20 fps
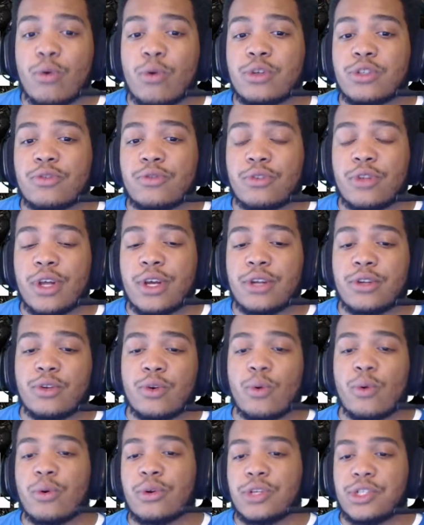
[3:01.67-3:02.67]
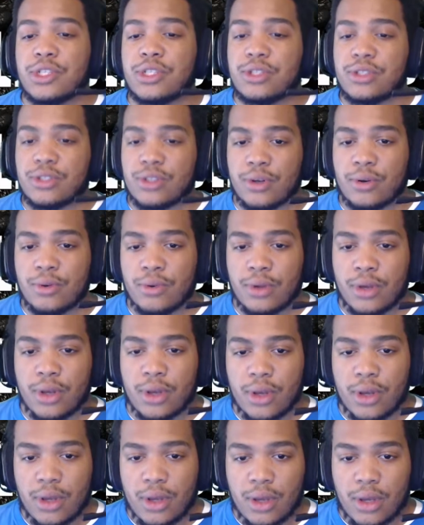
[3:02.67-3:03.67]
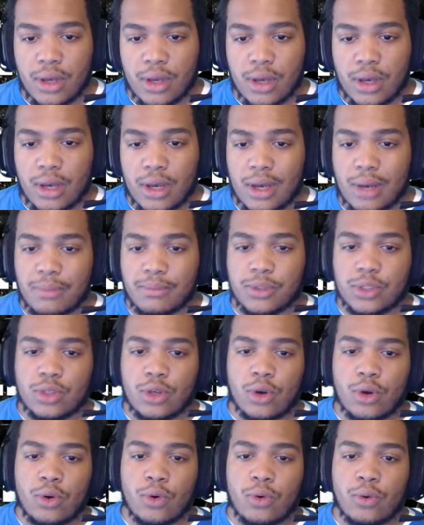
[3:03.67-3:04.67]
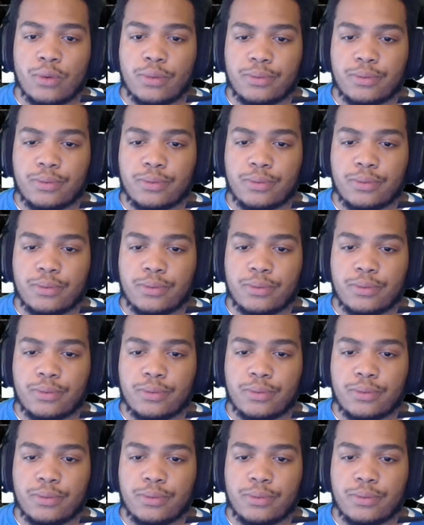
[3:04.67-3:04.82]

flooded quarantine zone. So